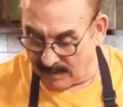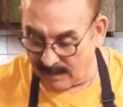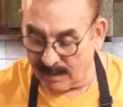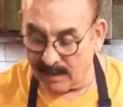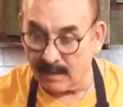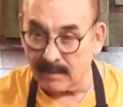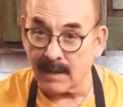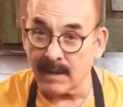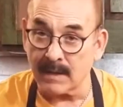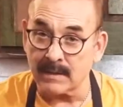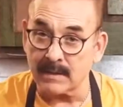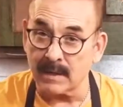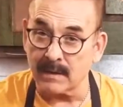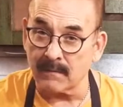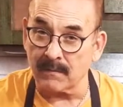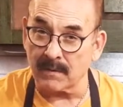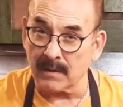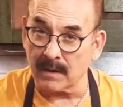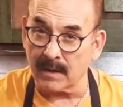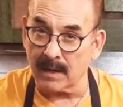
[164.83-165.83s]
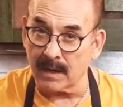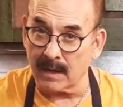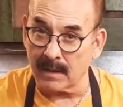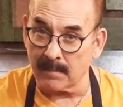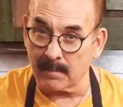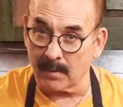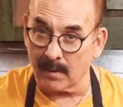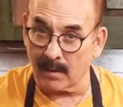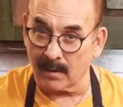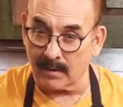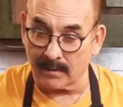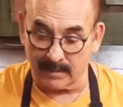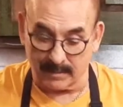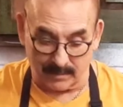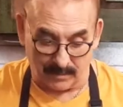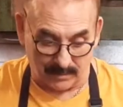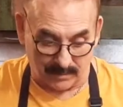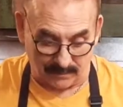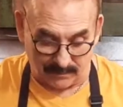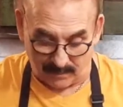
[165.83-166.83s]
And that's it for the cake part.
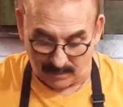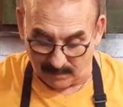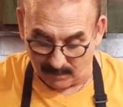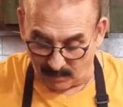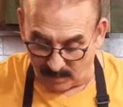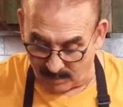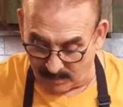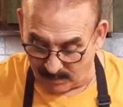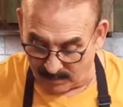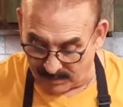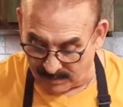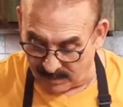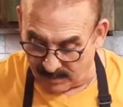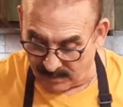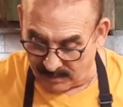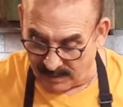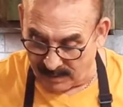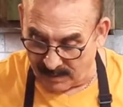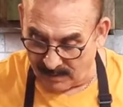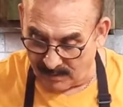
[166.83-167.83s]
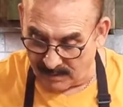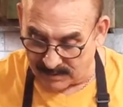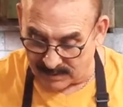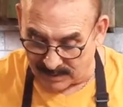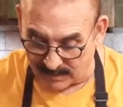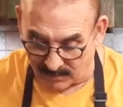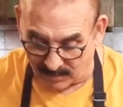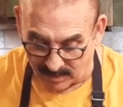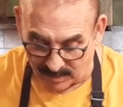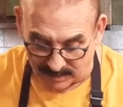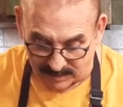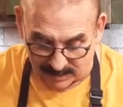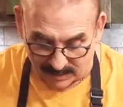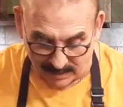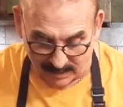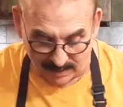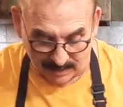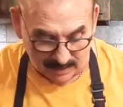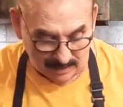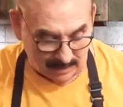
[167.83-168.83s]
So what I'm going to do now is I'm going
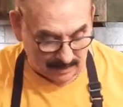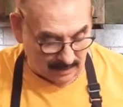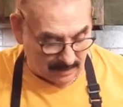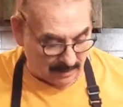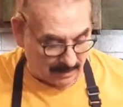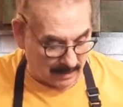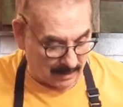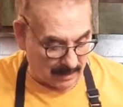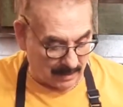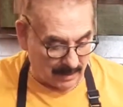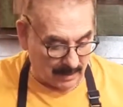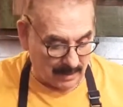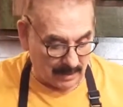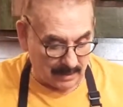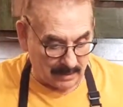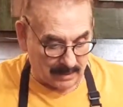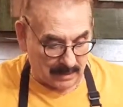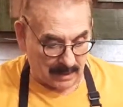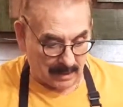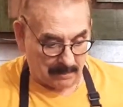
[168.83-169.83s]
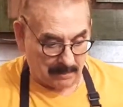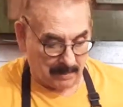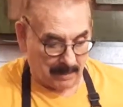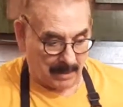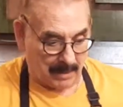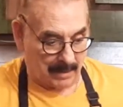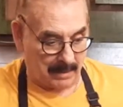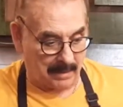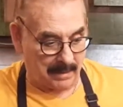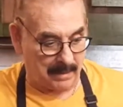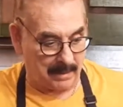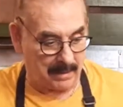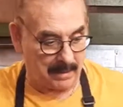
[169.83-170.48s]
to take my